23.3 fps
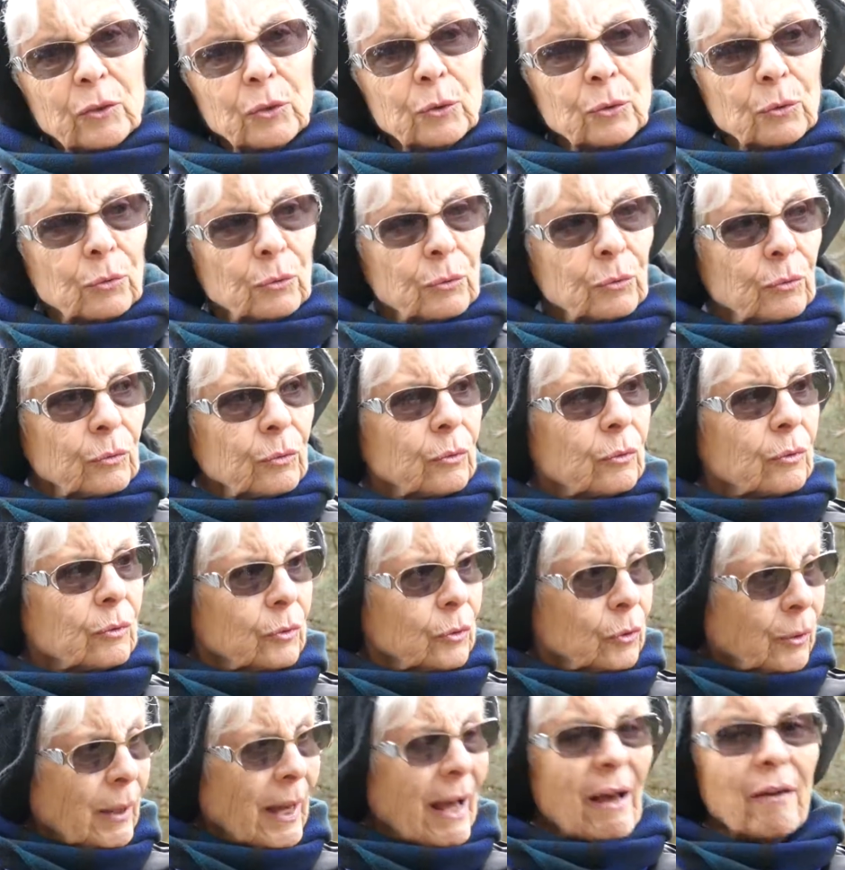to
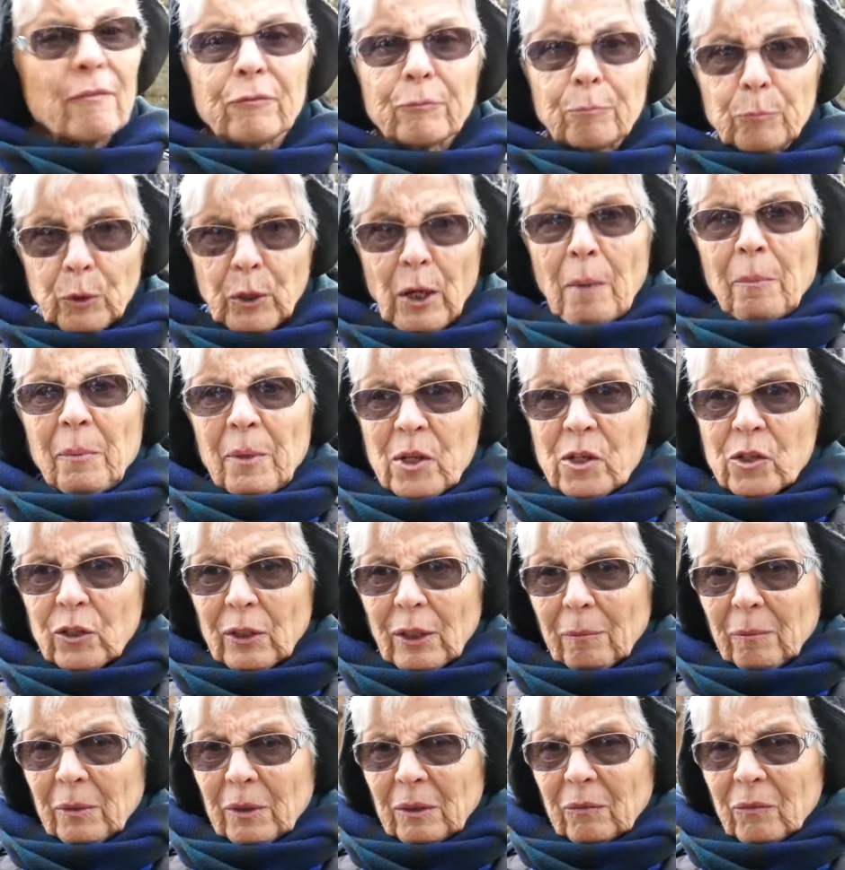have Budapest.
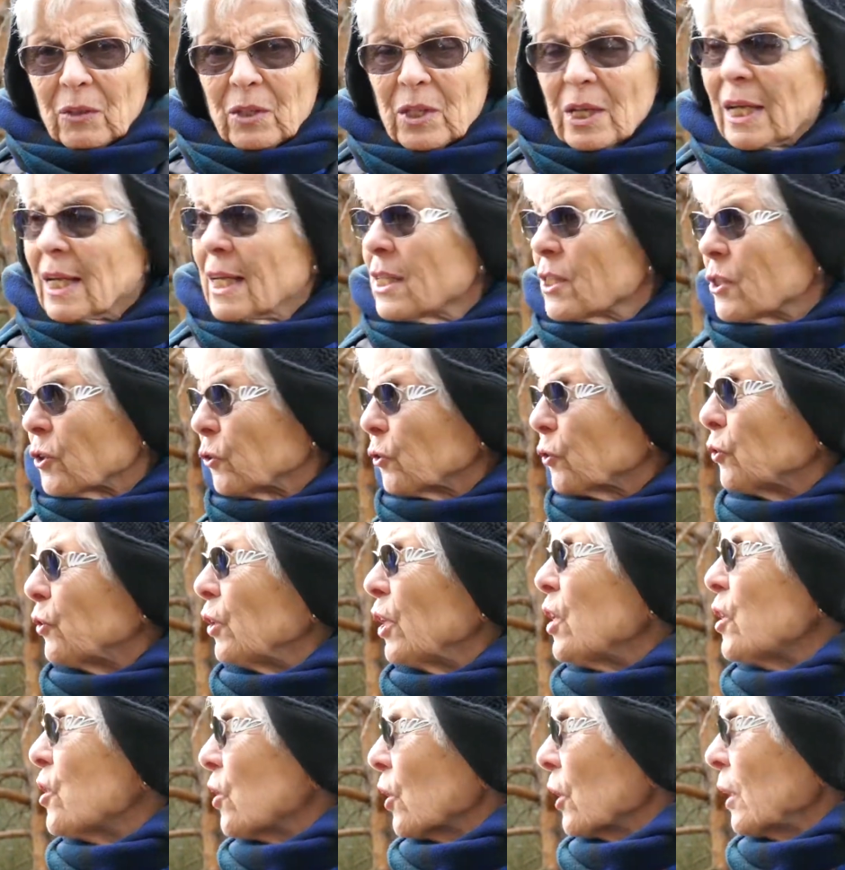I mean, it was
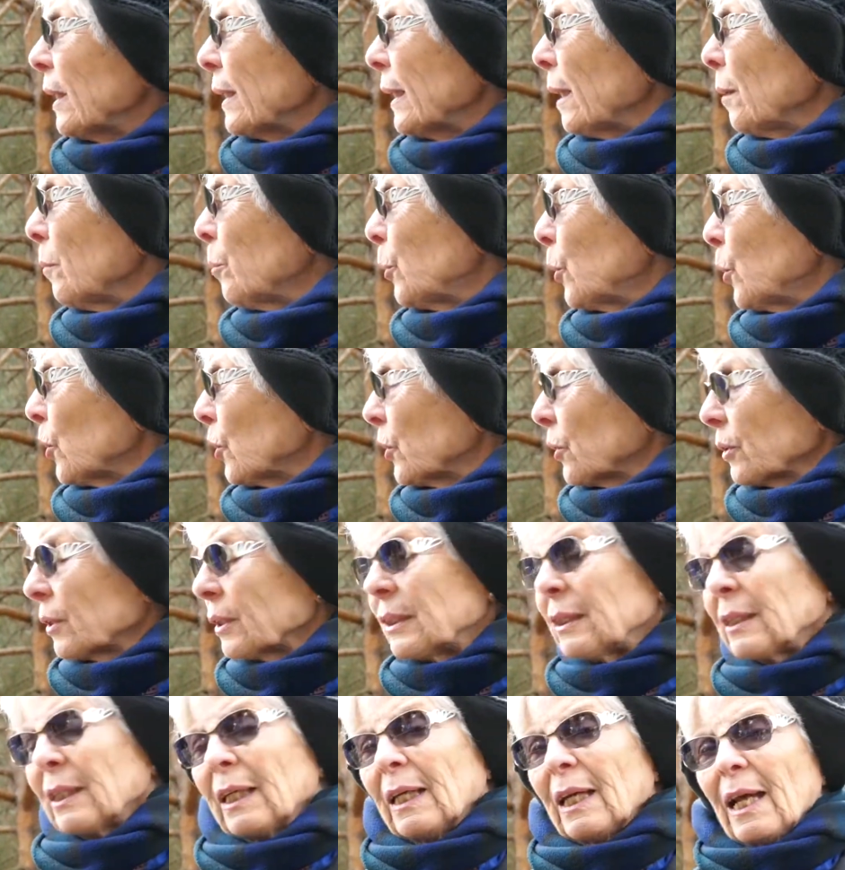strategically
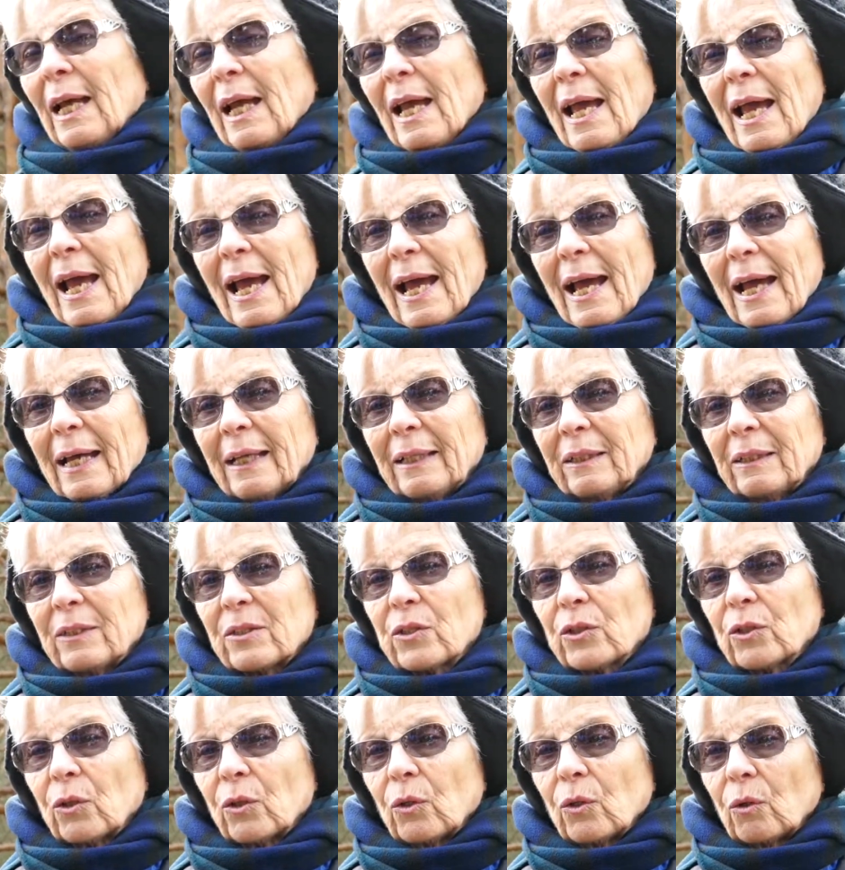important. And
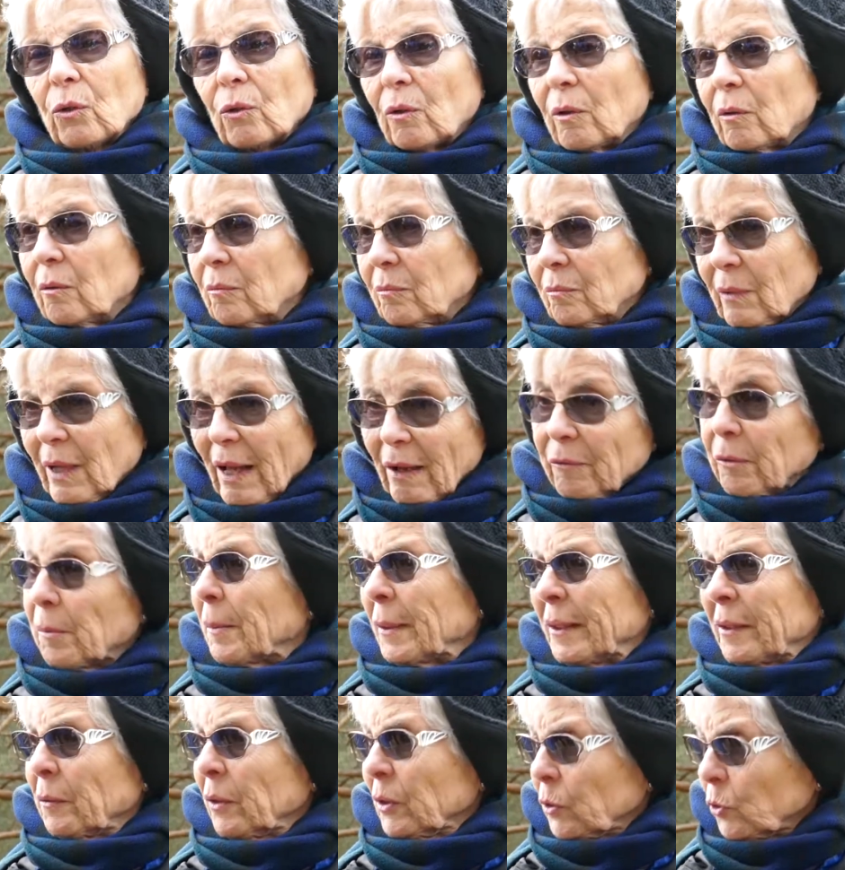so
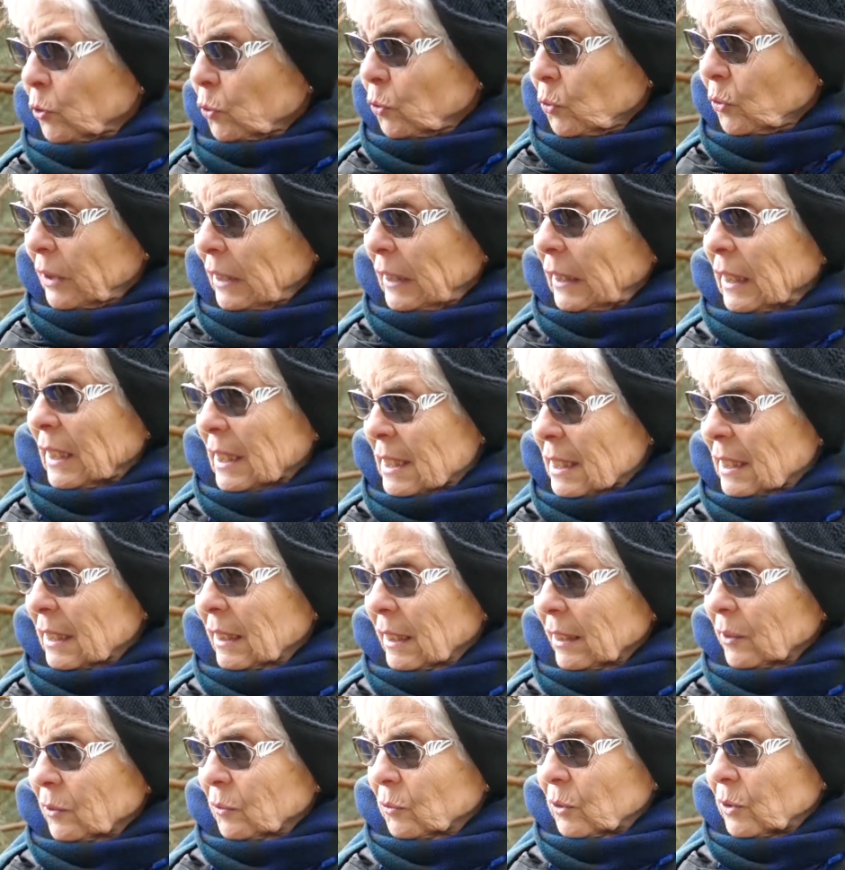everybody wanted to kill us, in
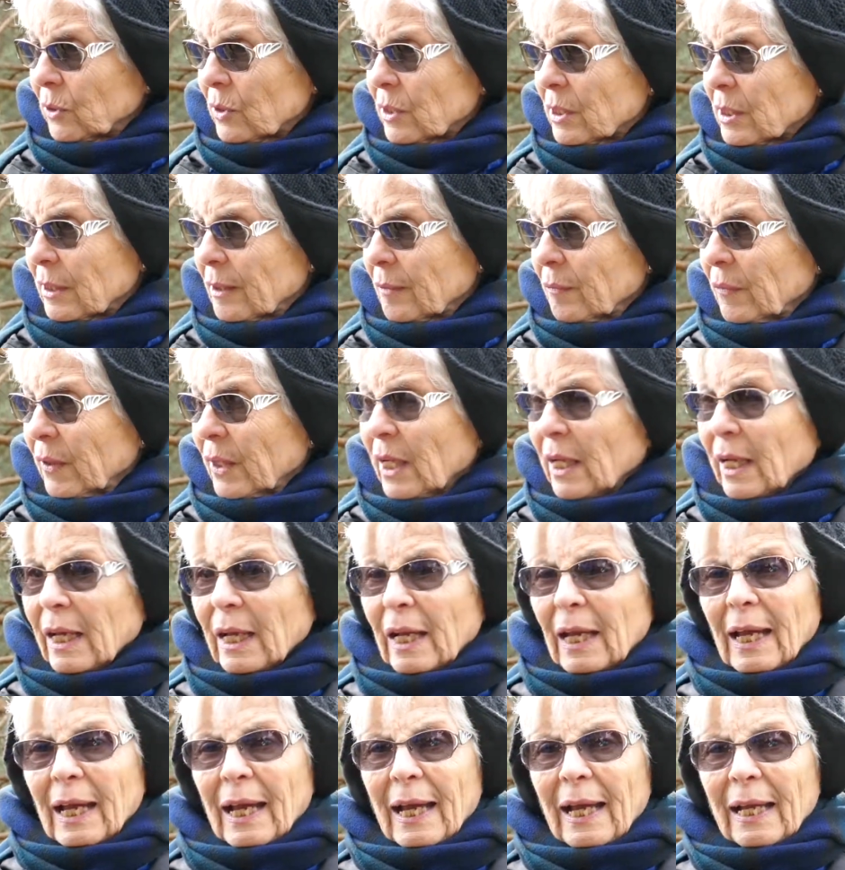other words.
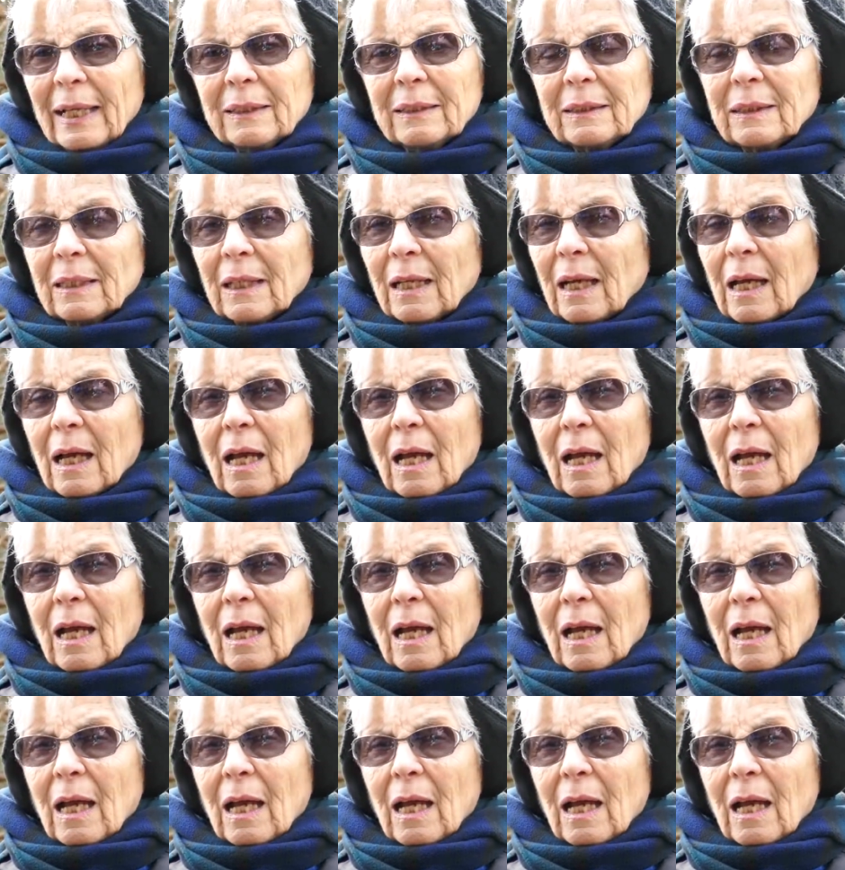And